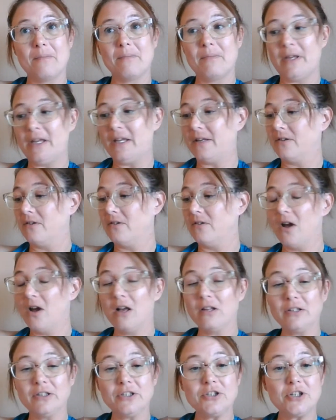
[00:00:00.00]
in
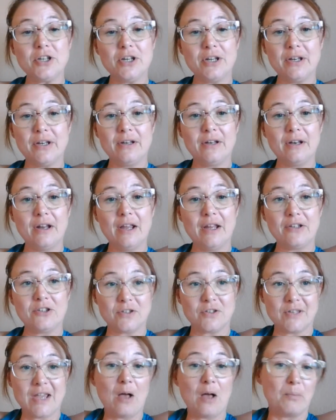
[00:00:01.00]
knowledge and
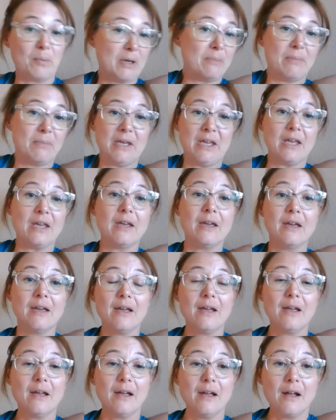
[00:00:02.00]
just helping me
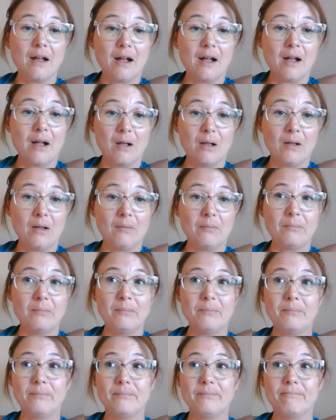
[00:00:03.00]

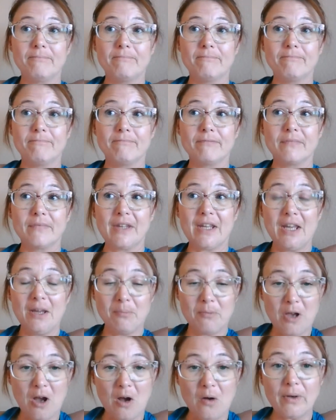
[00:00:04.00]
um,
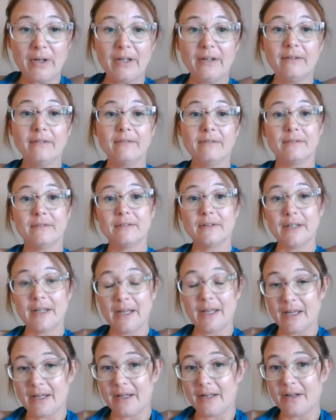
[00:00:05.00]
keep going
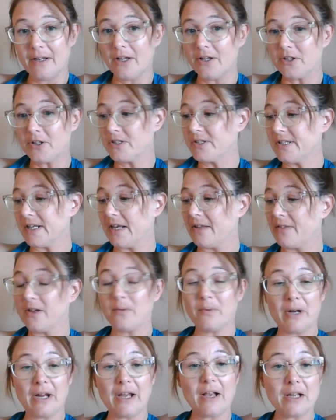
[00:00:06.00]
and understand
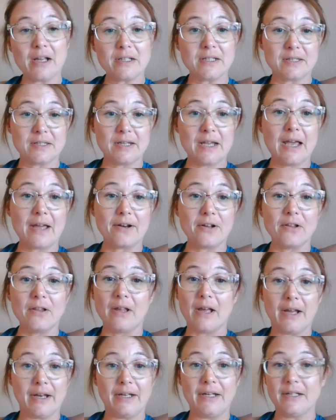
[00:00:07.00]
that when I got to
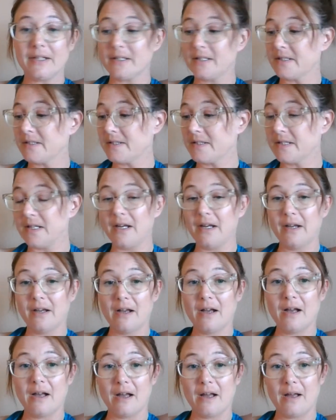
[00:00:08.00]
Seattle, I needed to seek
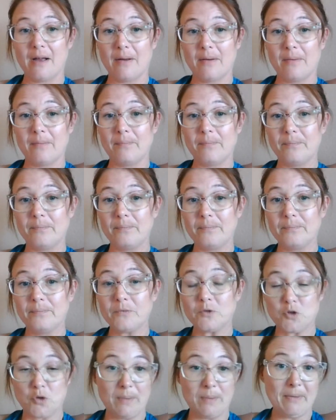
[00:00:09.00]

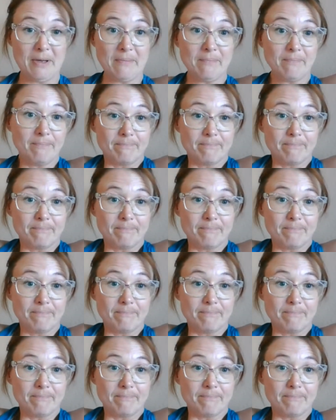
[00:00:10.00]
treatment.